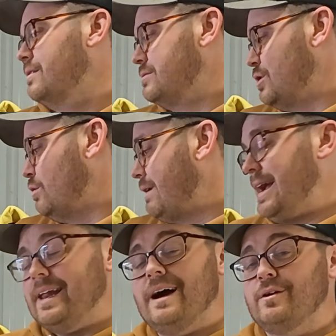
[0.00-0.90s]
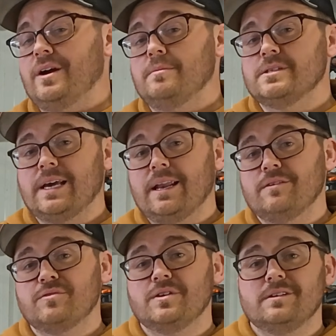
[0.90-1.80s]
So right now you're able to get
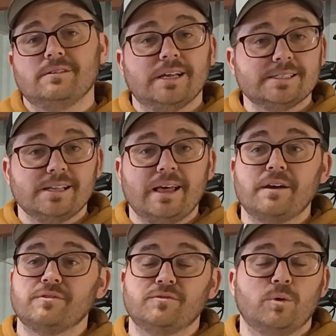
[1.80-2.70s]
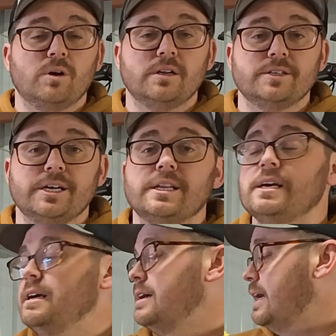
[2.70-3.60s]
it for a little less than that, for 400,
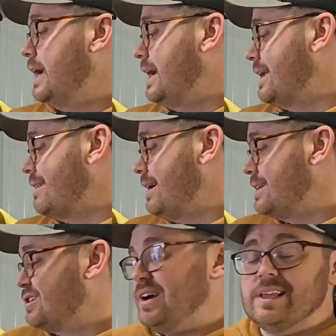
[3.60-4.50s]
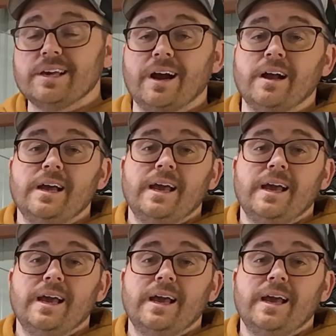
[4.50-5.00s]
and I think it's great there.